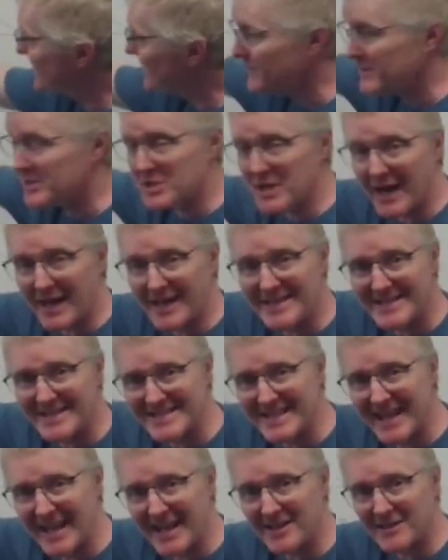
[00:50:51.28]
image height is
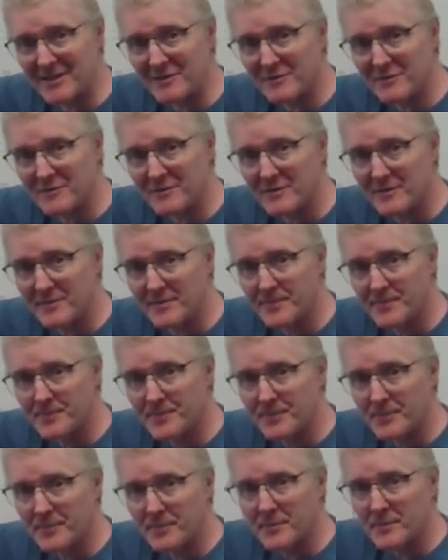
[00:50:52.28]
negative.
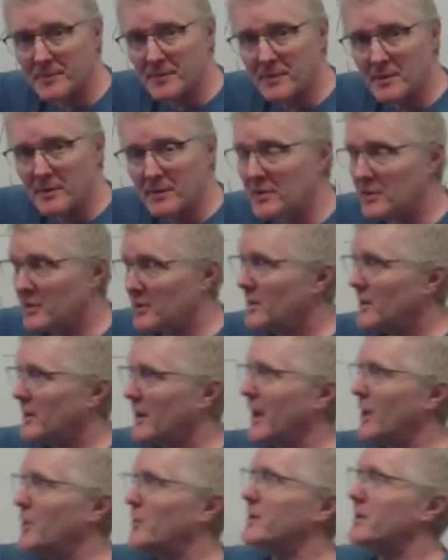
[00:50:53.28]

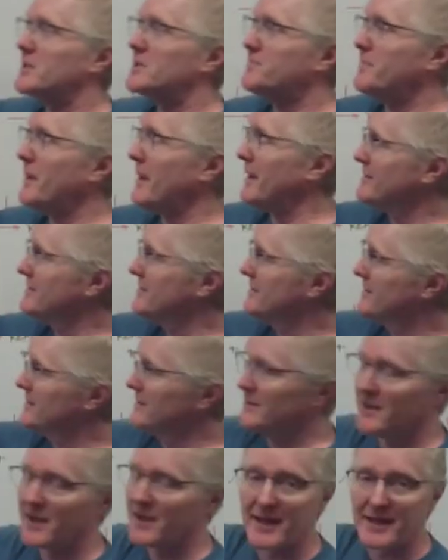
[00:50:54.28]
I would expect
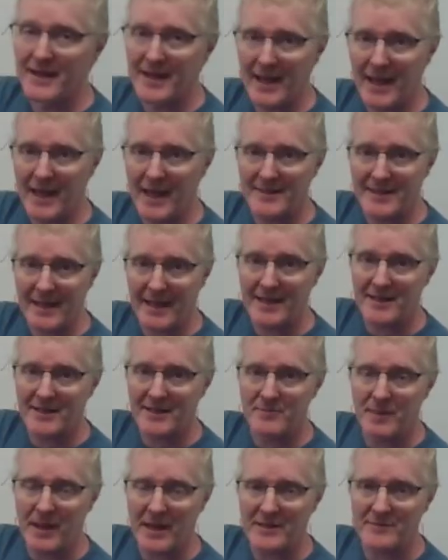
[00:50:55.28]
a
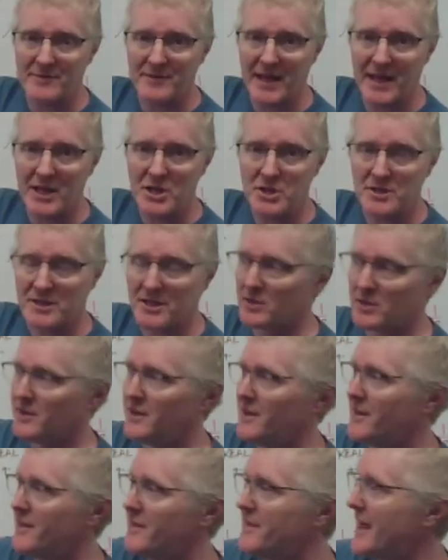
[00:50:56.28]
negative magnification here.
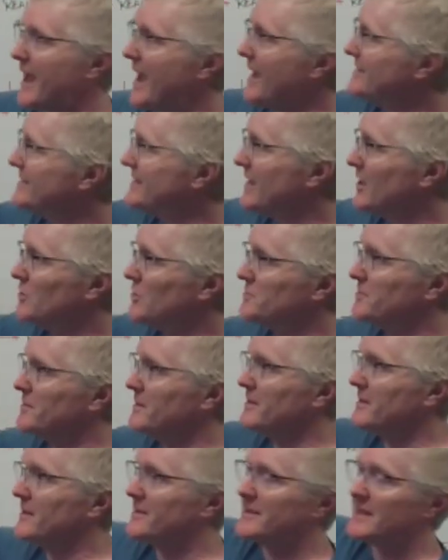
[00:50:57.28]
That tells me
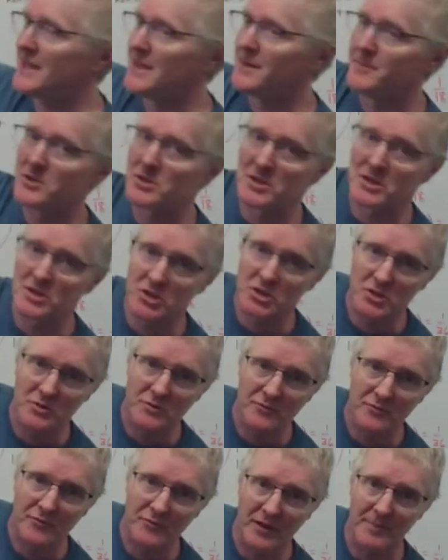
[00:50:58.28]
that the image is
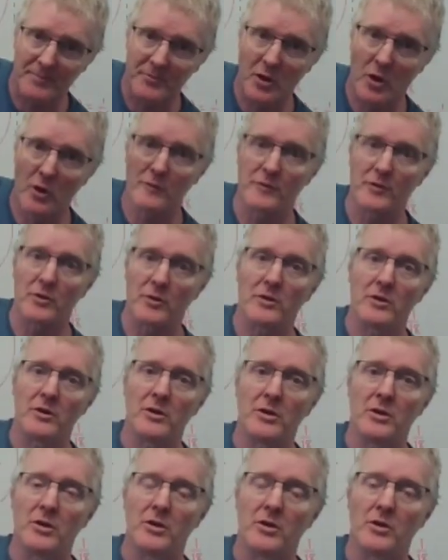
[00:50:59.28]
flipped over
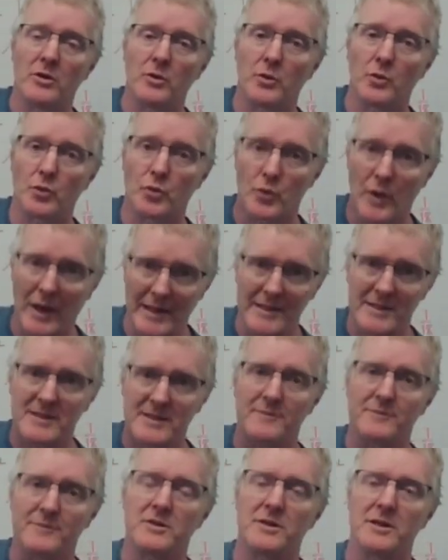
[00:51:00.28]

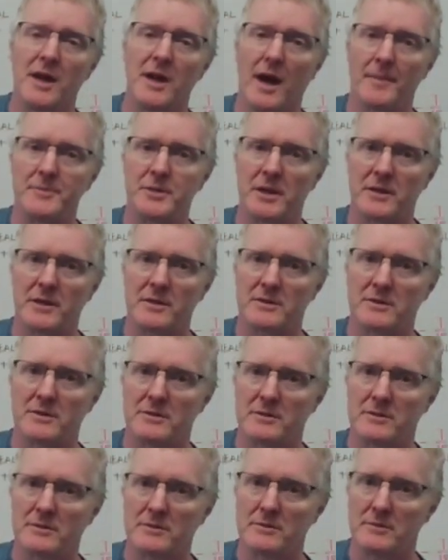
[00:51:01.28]
relative to the object.
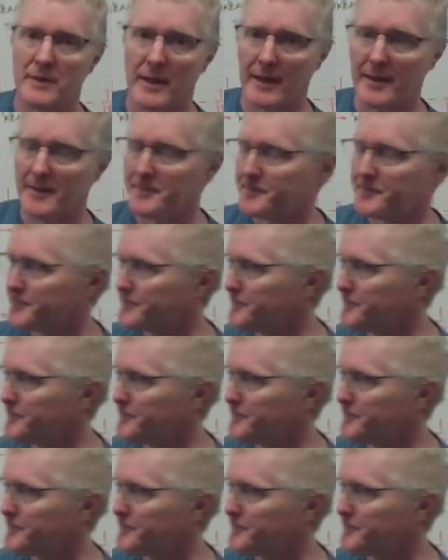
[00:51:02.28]
Okay?